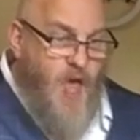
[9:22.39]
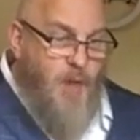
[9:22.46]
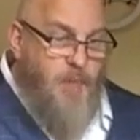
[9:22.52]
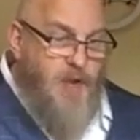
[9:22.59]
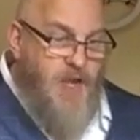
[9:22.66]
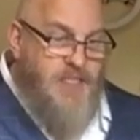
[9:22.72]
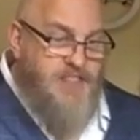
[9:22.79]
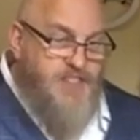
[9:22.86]

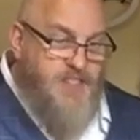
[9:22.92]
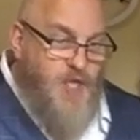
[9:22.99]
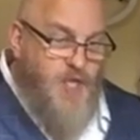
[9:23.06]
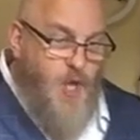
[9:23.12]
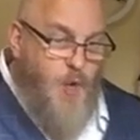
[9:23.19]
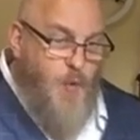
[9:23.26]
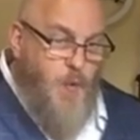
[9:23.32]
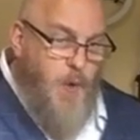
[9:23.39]
bless
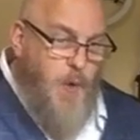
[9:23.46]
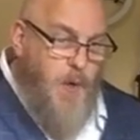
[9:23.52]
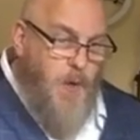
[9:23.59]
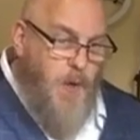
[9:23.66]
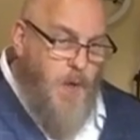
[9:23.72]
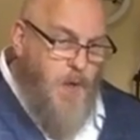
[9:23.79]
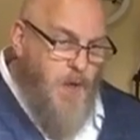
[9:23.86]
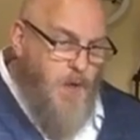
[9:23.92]
the
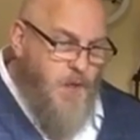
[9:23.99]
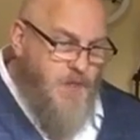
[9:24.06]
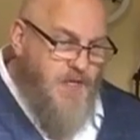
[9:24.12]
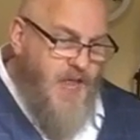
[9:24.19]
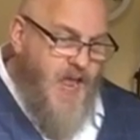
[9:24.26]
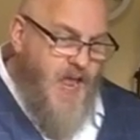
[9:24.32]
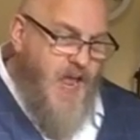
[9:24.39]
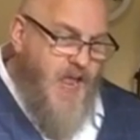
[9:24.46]
world
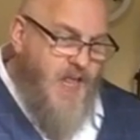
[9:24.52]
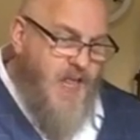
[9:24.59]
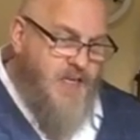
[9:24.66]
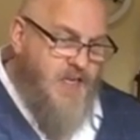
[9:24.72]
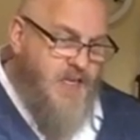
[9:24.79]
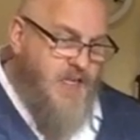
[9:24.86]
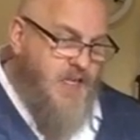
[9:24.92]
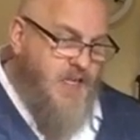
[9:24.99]

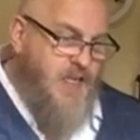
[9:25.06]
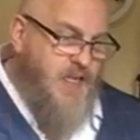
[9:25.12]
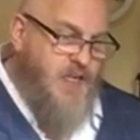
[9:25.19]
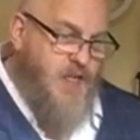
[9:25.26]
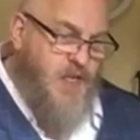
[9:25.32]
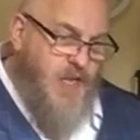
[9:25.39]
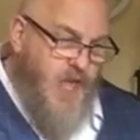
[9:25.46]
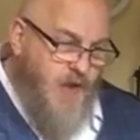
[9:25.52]
and
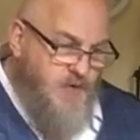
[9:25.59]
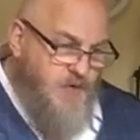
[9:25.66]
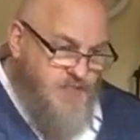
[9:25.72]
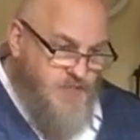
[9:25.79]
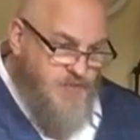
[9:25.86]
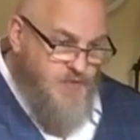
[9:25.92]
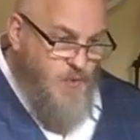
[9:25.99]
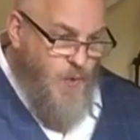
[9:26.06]
heal our
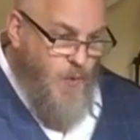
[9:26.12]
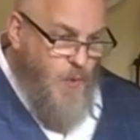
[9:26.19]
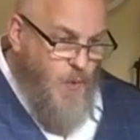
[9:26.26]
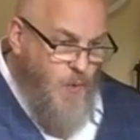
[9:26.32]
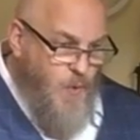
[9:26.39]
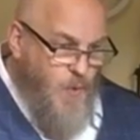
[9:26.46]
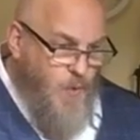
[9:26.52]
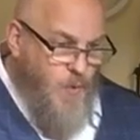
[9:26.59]

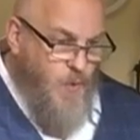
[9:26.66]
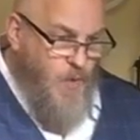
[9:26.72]
soul.